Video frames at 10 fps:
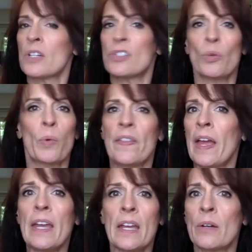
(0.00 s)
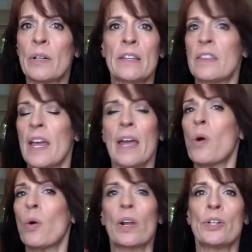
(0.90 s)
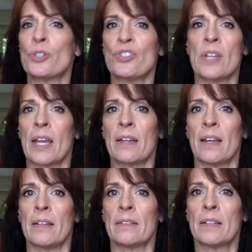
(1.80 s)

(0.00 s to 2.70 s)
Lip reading: So when they hear it, they won't understand it.